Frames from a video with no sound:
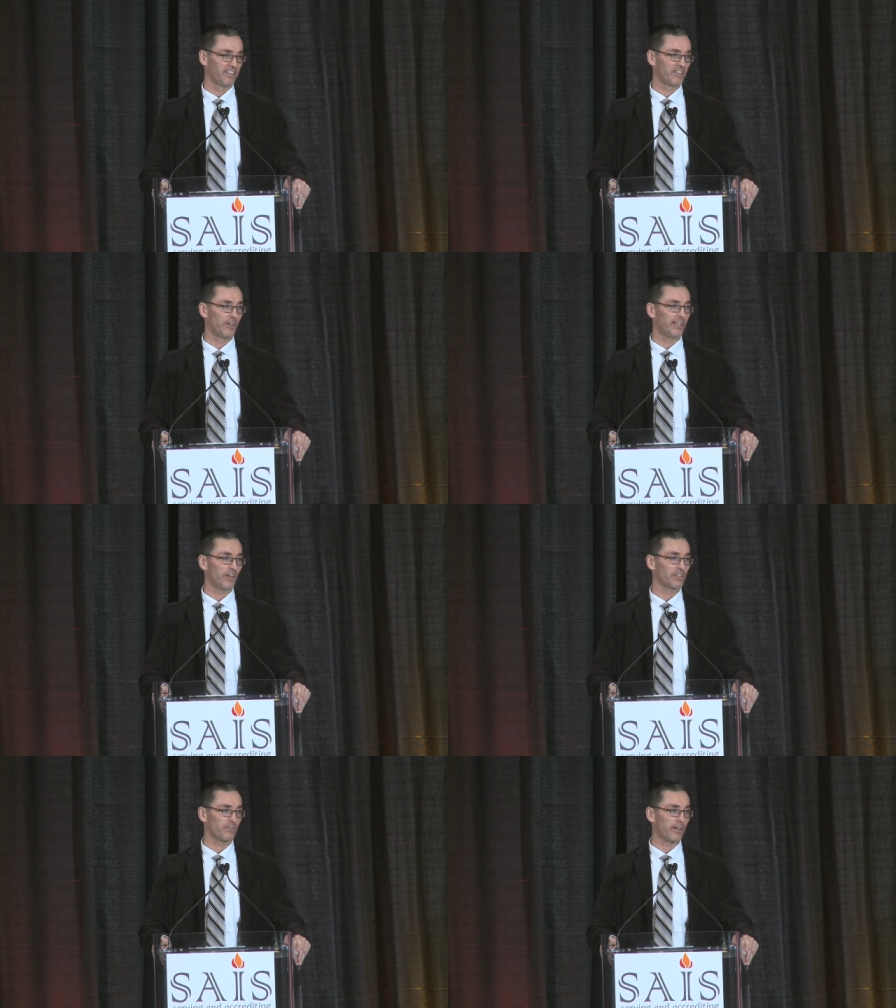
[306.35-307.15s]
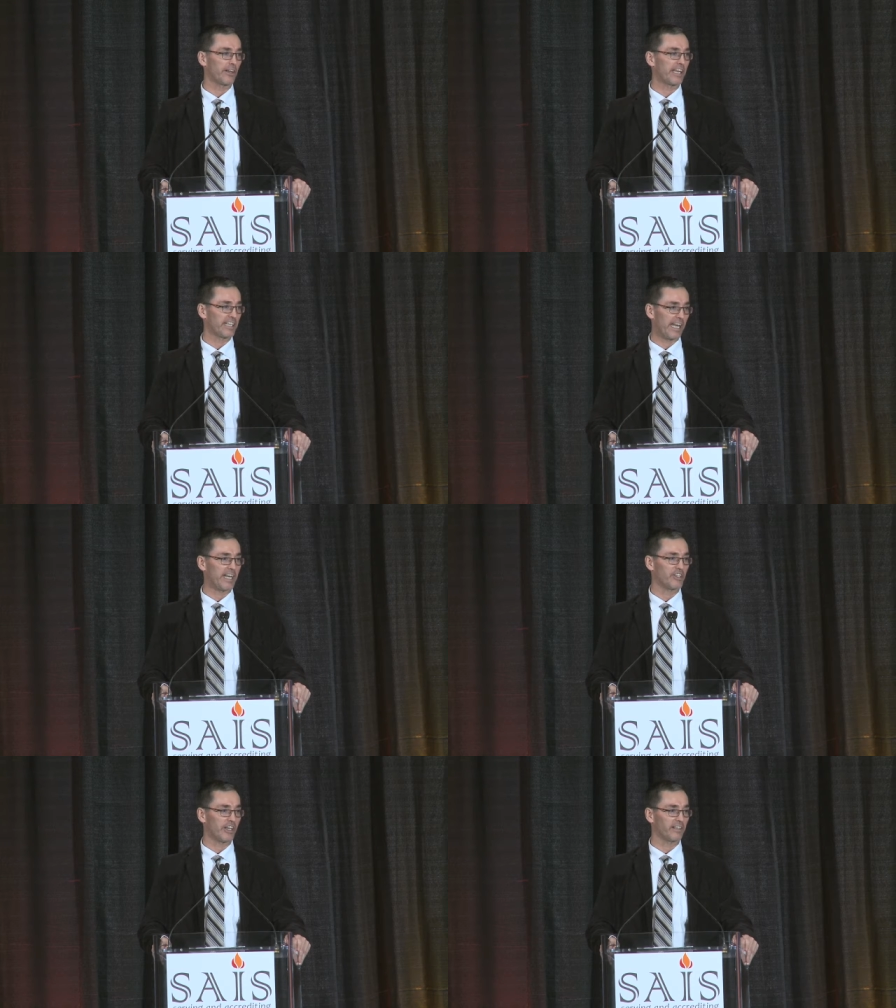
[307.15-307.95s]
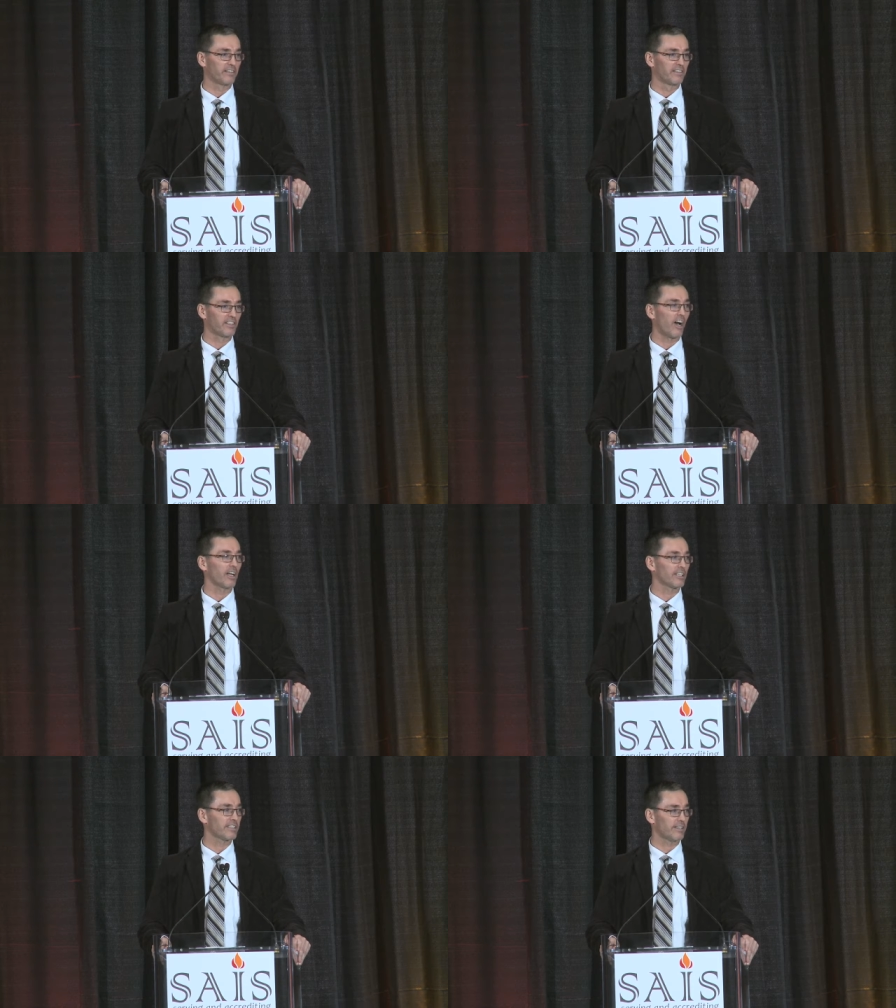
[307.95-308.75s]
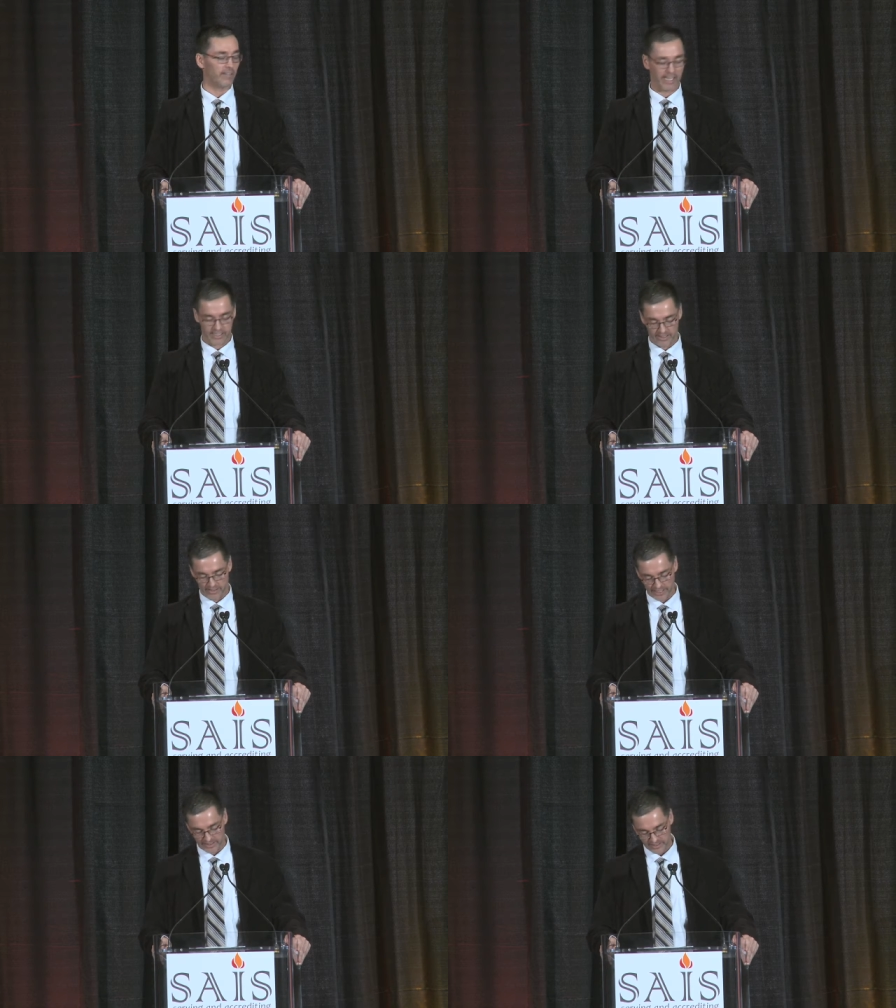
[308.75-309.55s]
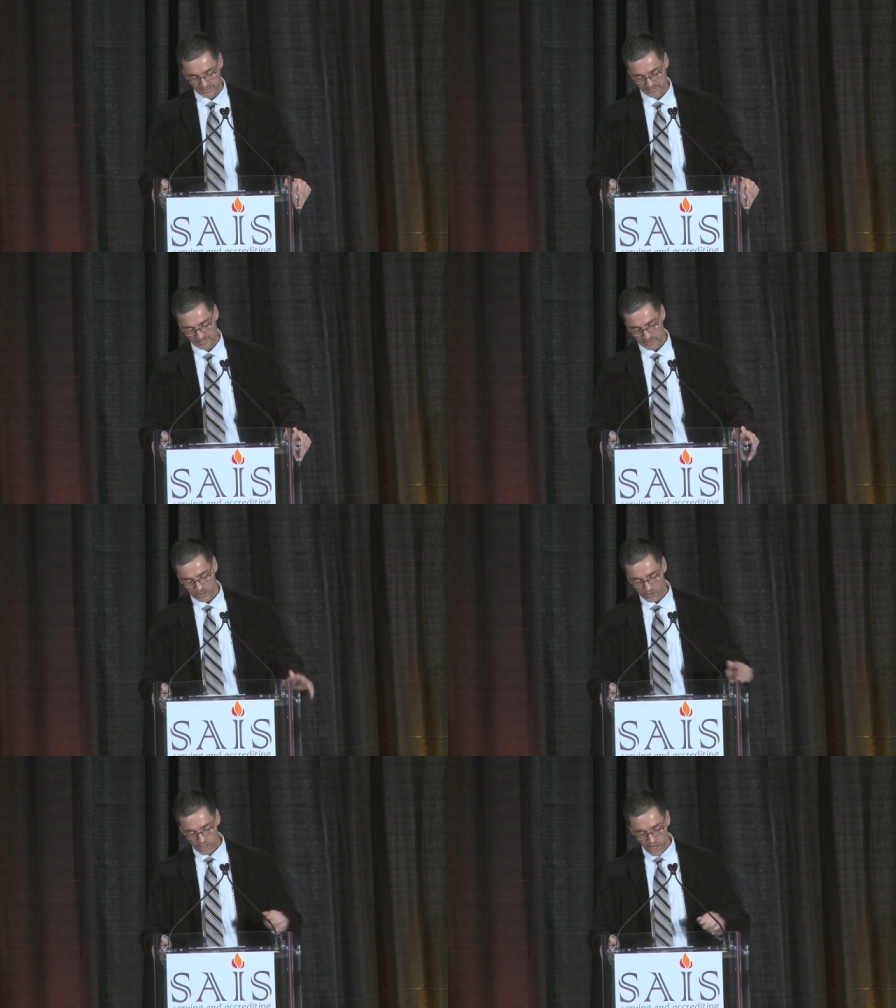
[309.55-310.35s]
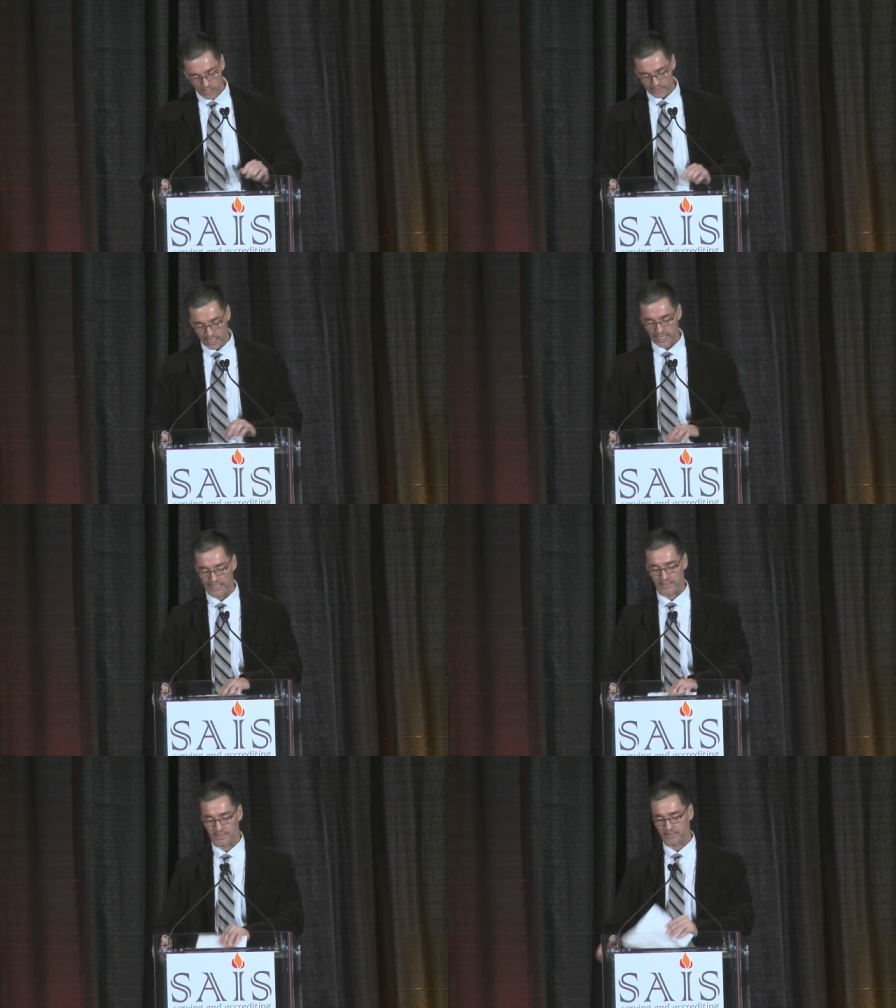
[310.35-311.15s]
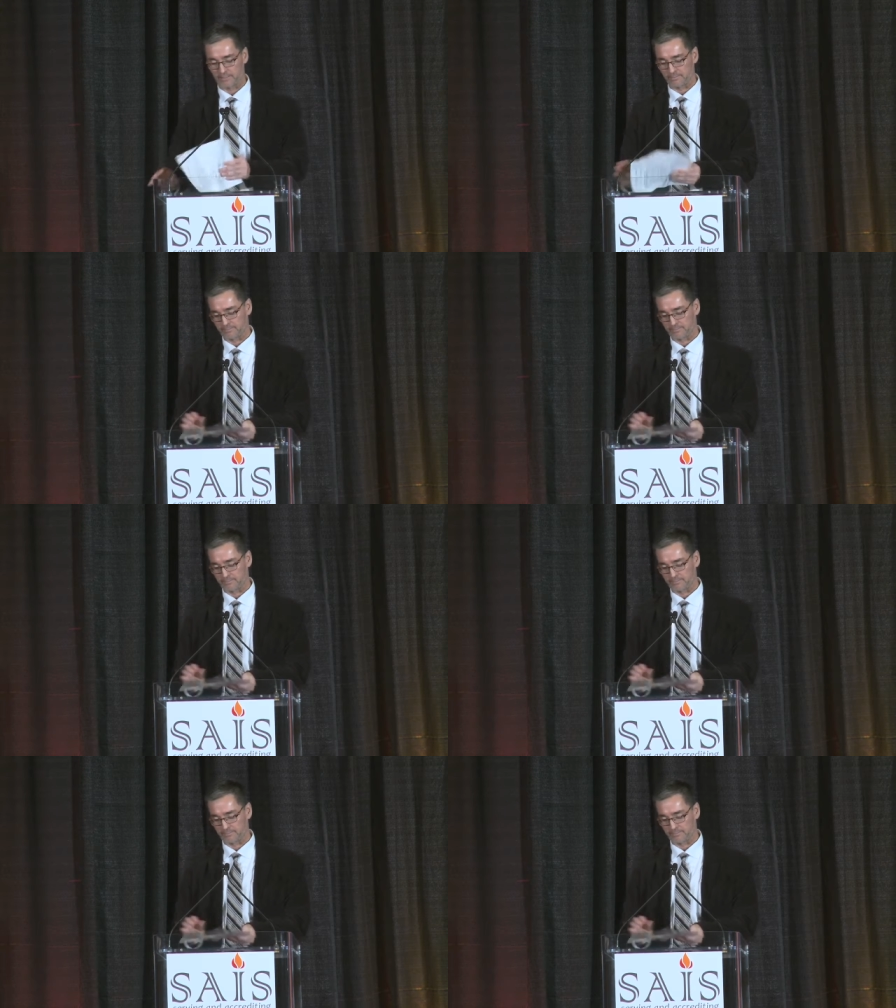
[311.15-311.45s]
doing those very engaging cognitive activities. So cognize.